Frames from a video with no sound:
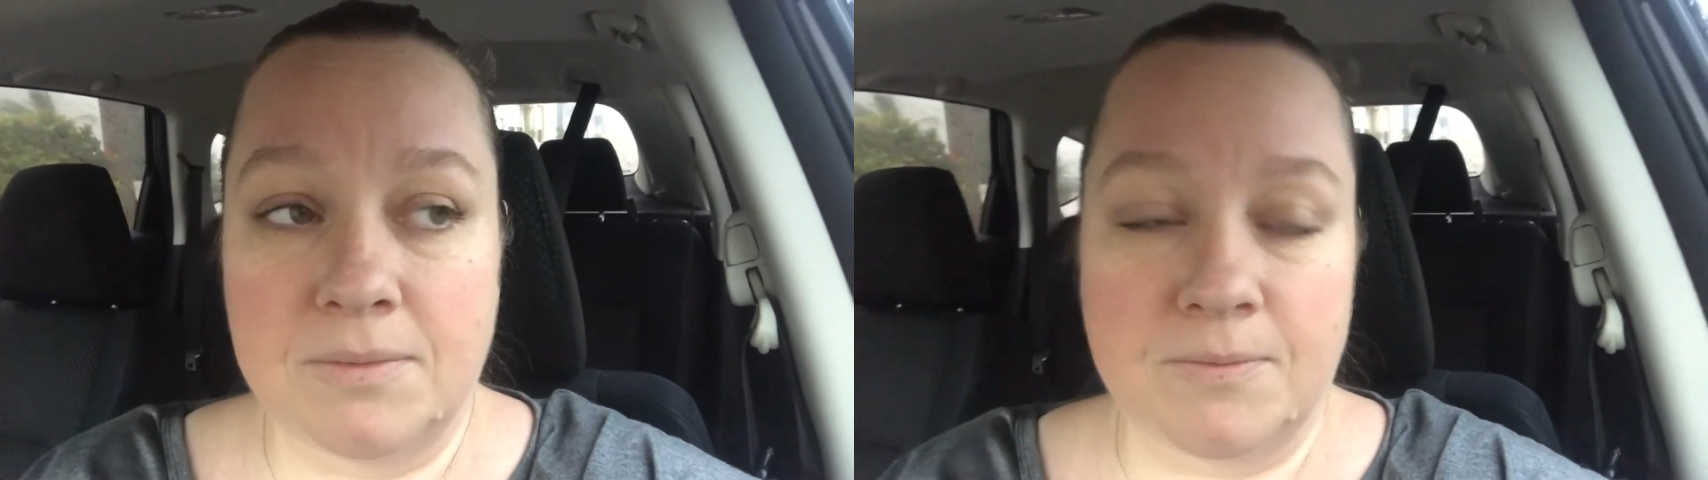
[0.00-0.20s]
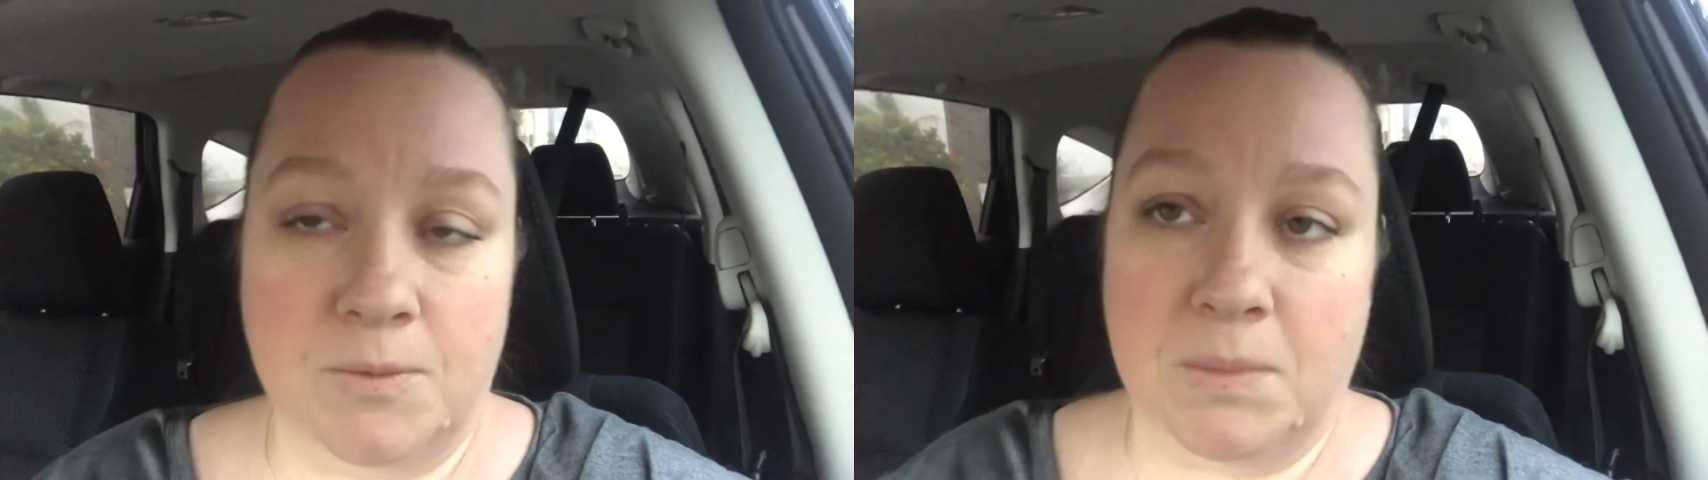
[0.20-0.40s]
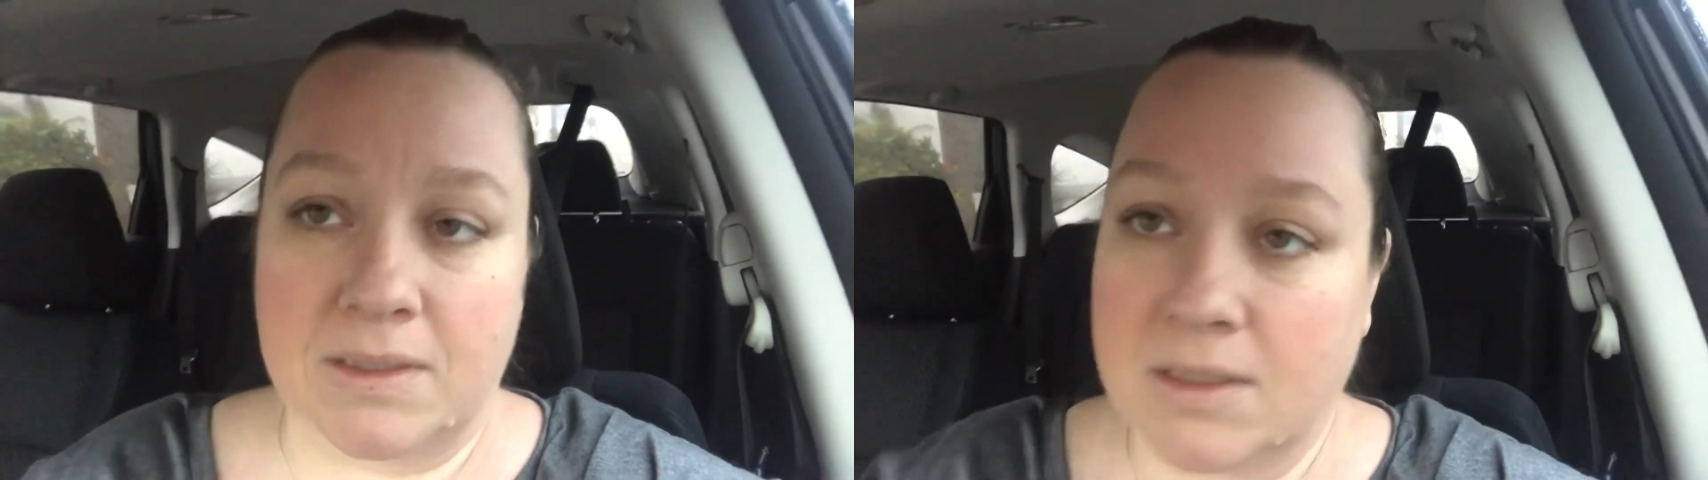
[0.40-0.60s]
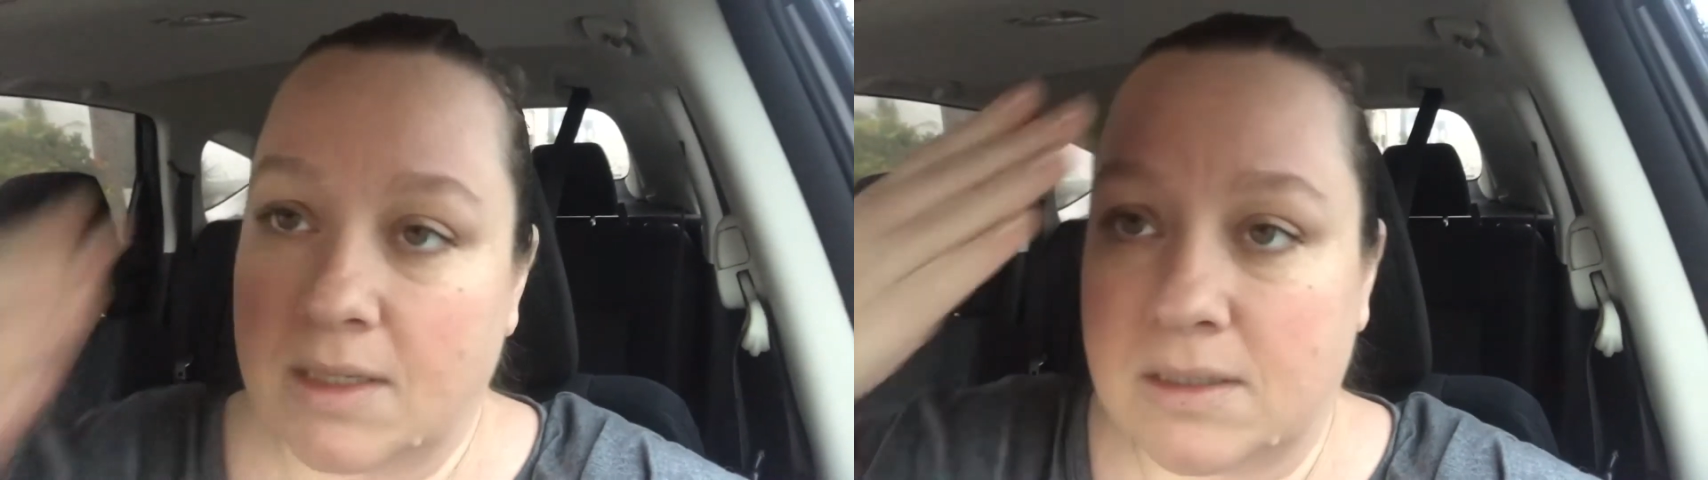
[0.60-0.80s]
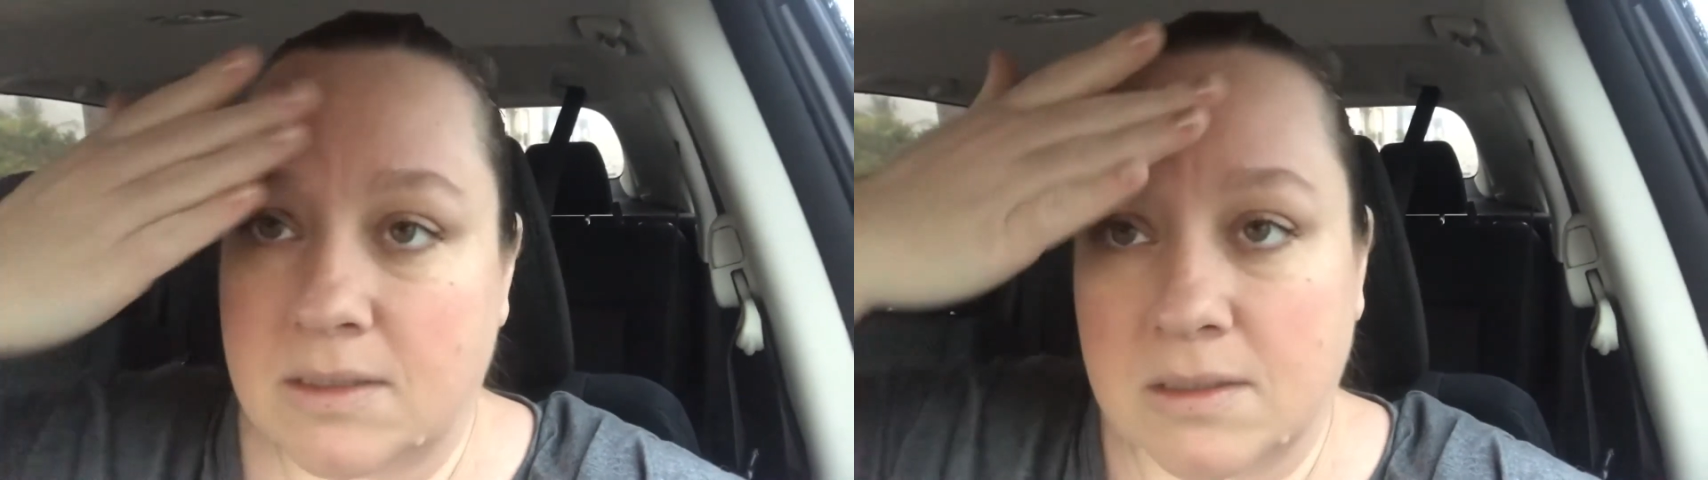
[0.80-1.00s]
from my
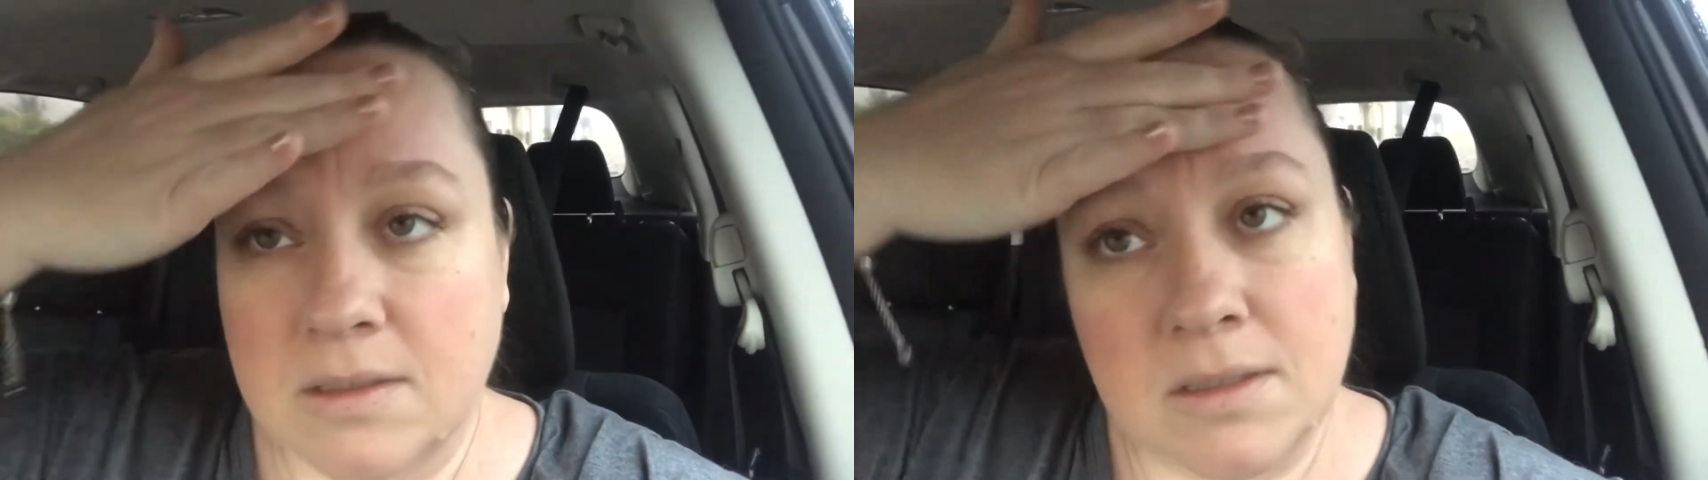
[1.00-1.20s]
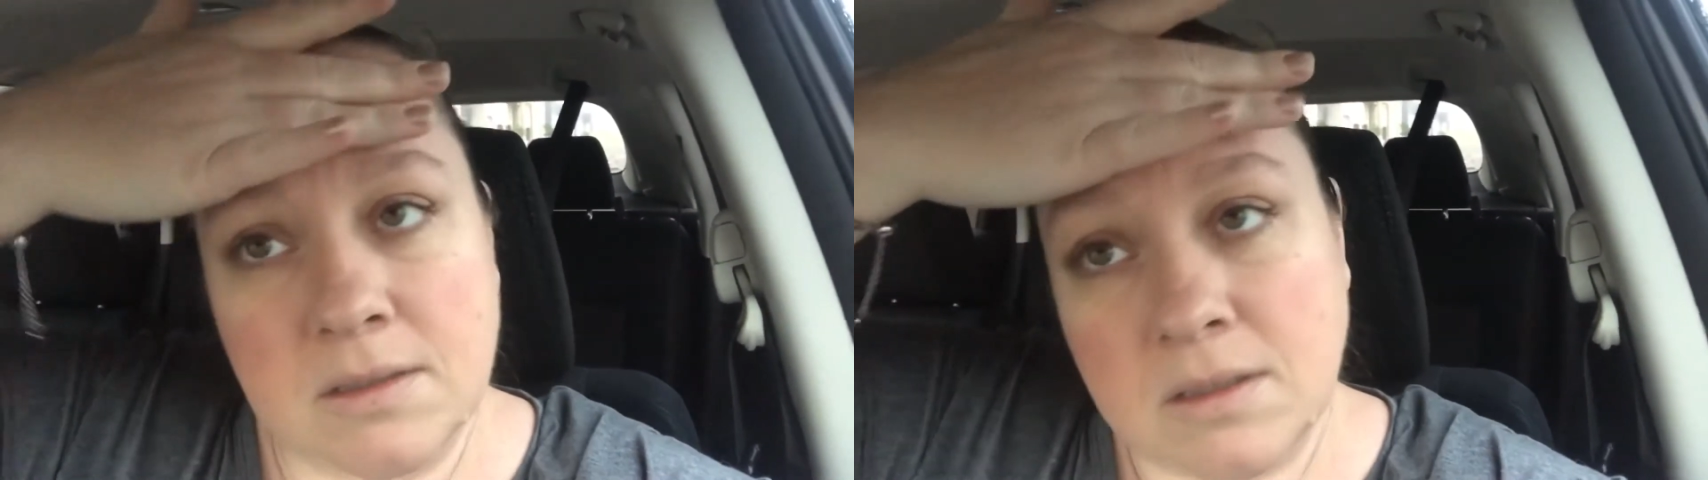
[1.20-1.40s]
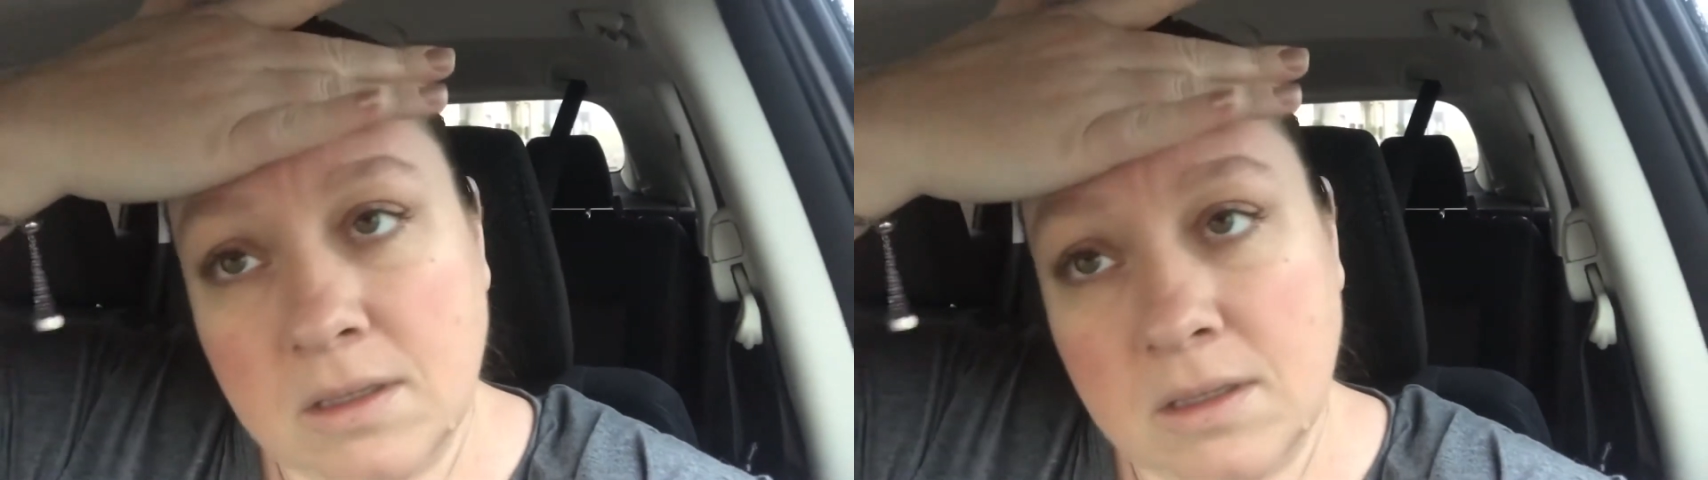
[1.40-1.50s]
sinuses.